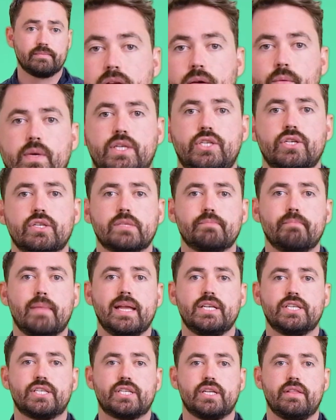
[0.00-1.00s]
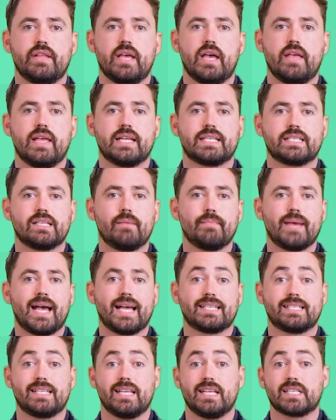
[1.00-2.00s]
We just mentioned there that some
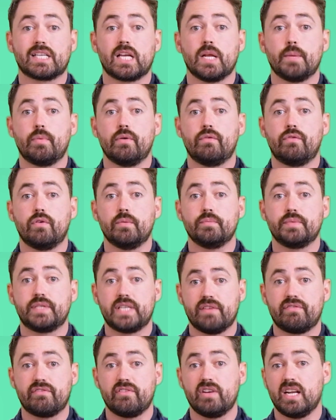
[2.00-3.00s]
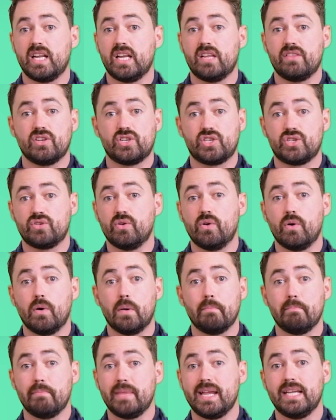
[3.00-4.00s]
assets can perform differently in the
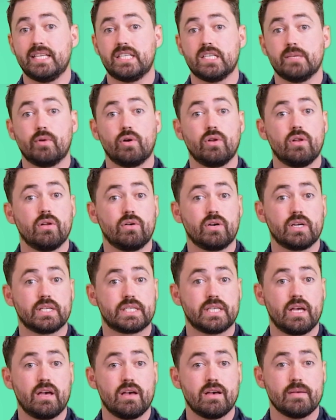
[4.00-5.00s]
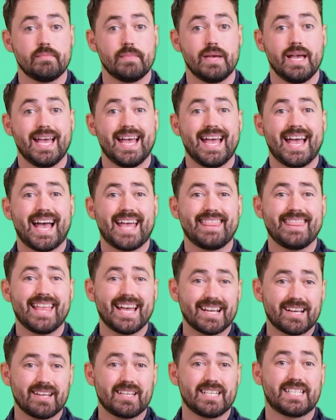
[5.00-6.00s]
short, medium, or longer term, and
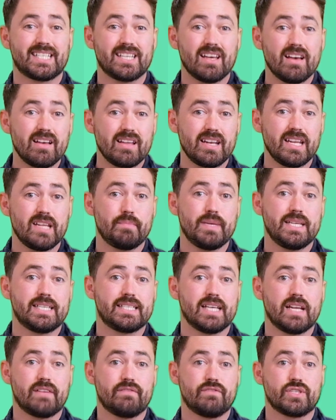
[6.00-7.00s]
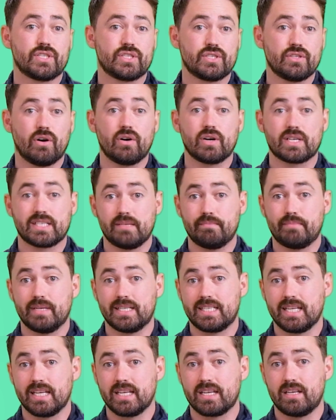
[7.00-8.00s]
that can certainly be said for stocks in
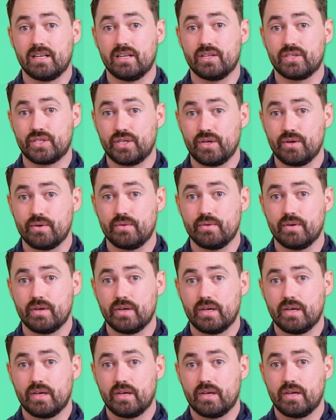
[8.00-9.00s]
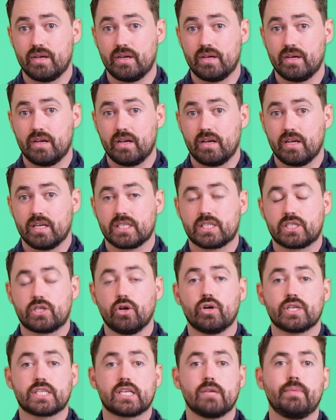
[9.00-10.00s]
particular too.
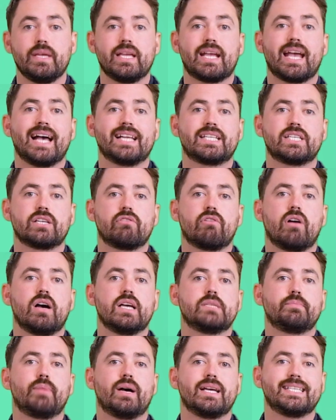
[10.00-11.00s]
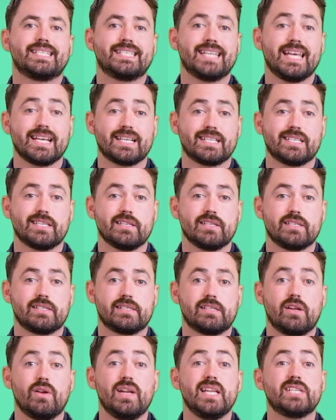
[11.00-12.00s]
Stocks can be categorized by sectors,
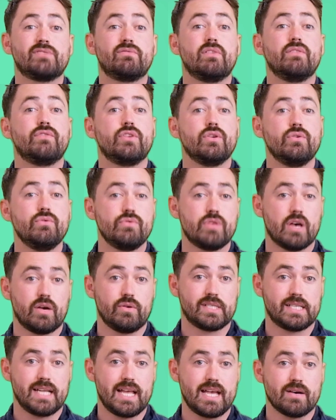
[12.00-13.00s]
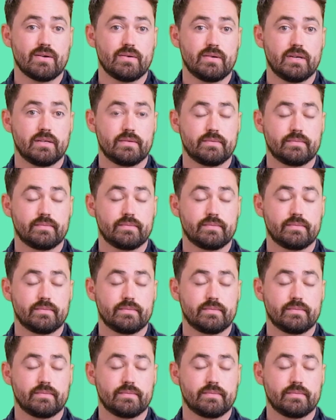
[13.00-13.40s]
so let's review those now.